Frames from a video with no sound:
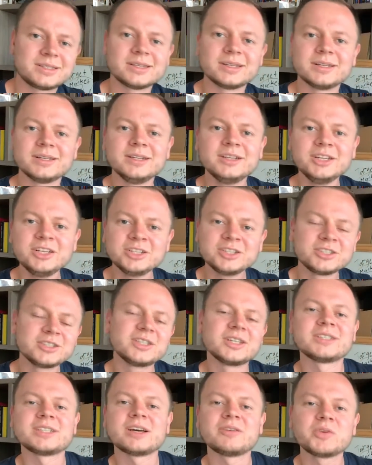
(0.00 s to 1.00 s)
niche
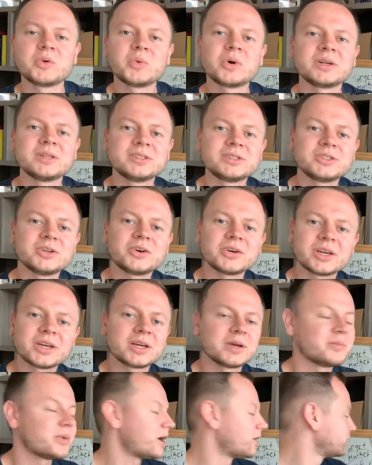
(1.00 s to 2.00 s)
that everyone is talking about,